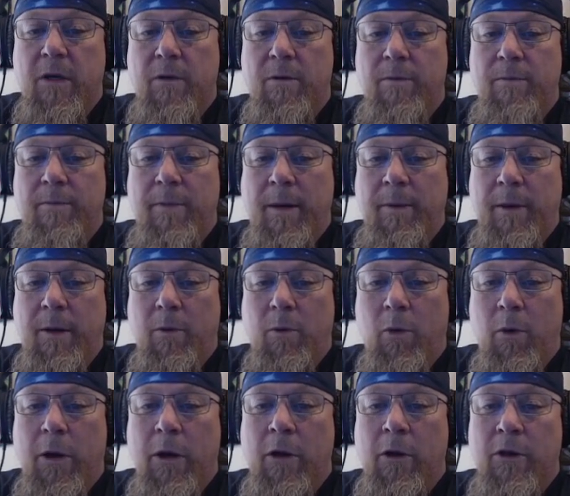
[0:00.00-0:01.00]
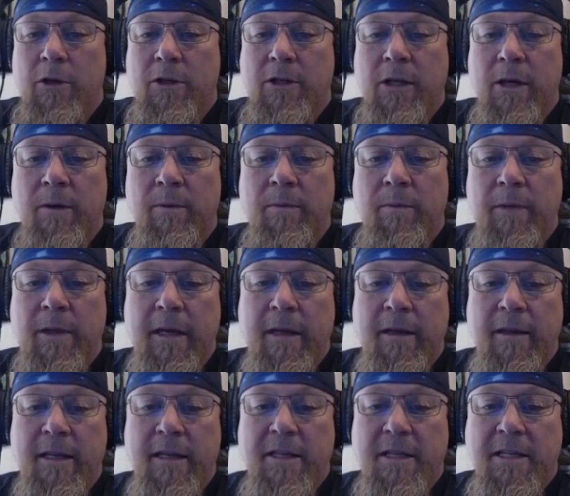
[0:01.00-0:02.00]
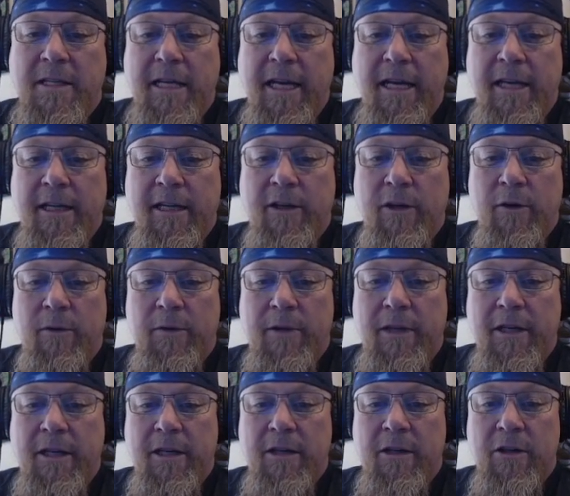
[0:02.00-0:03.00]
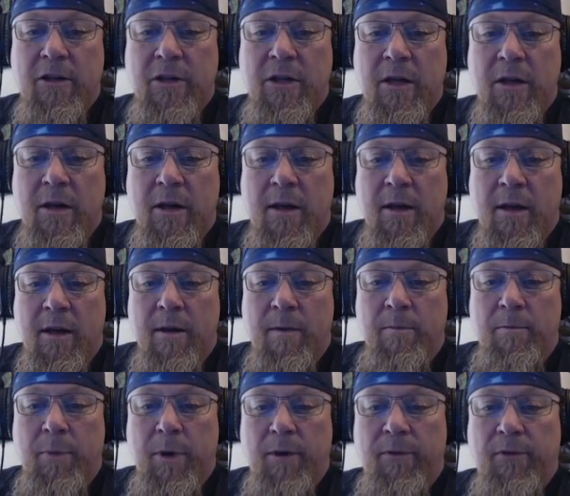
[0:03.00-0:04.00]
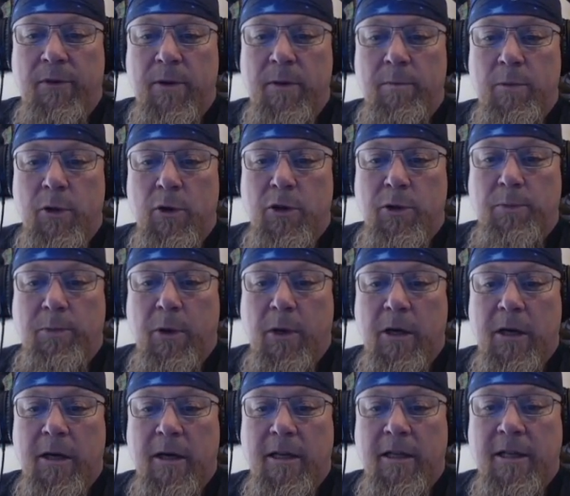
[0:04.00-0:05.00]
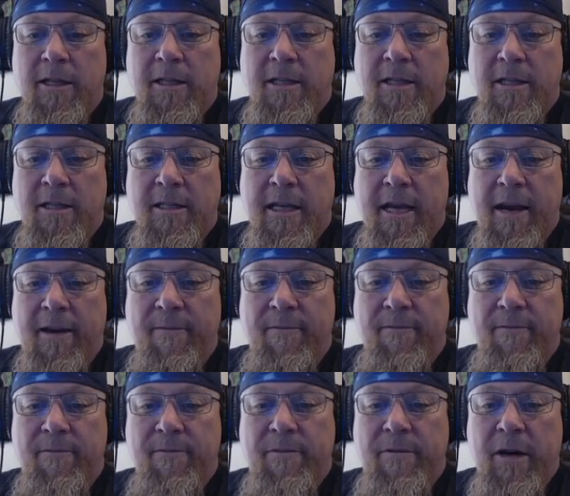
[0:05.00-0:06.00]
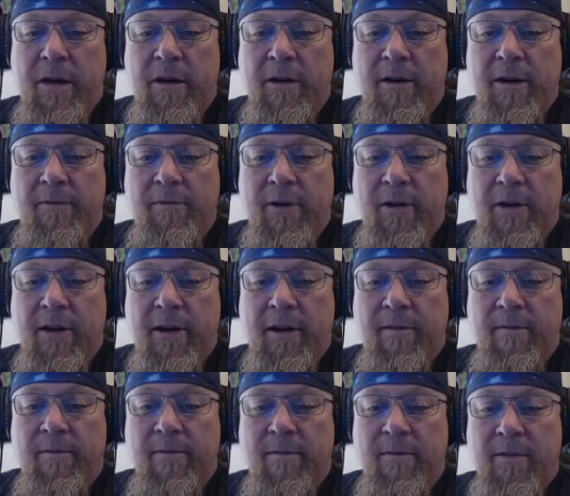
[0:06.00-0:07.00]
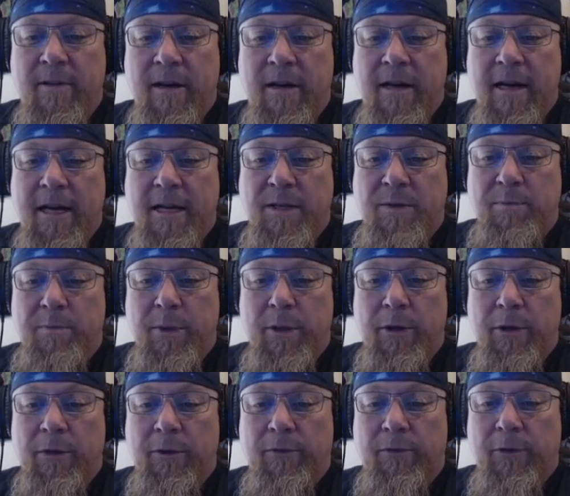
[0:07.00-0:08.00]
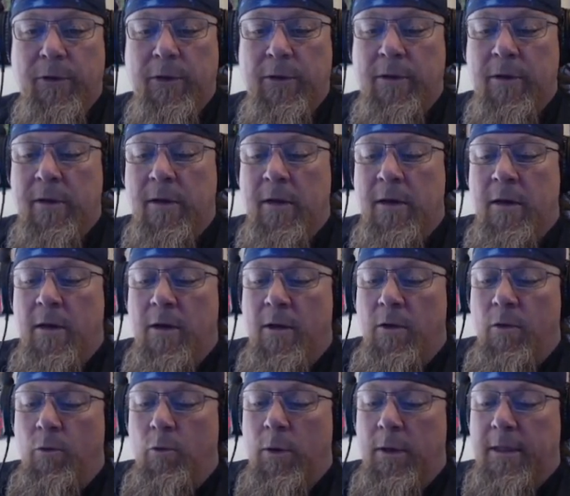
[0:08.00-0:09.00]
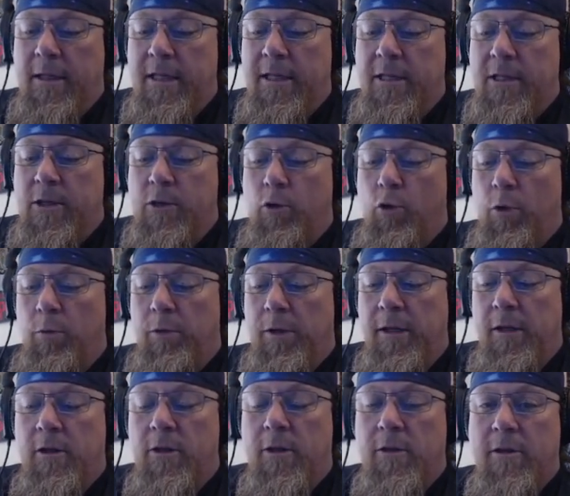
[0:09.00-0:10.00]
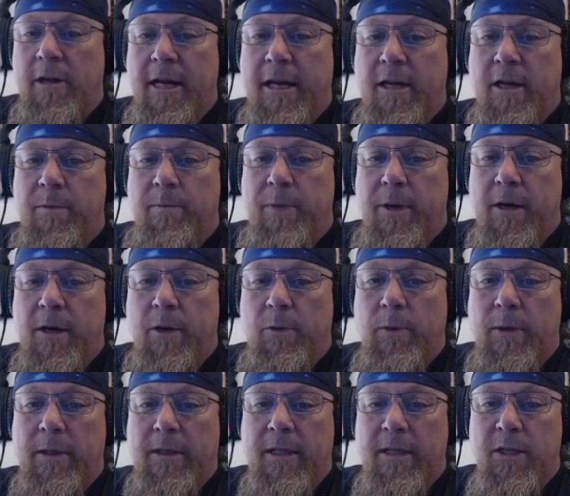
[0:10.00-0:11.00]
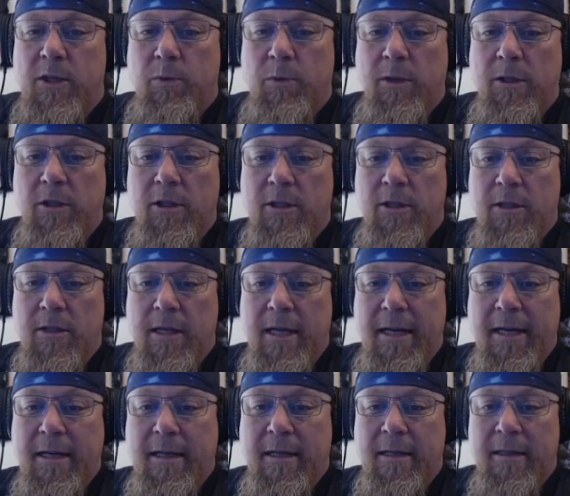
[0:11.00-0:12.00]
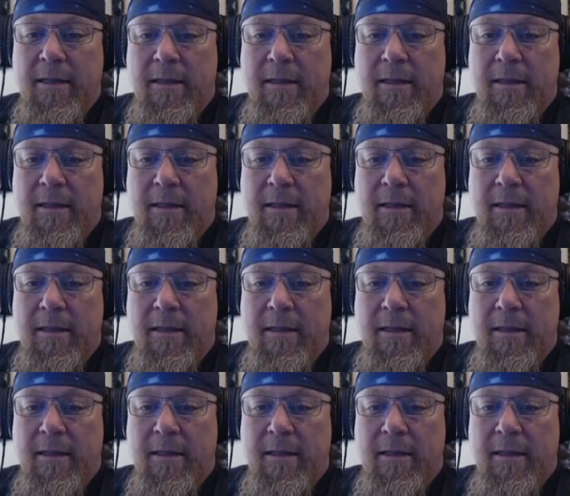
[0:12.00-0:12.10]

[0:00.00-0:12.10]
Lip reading: maybe oil or something that stained it over the years, but for the most part, this is a very nice bill for what these normally look like compared to what this one looks like.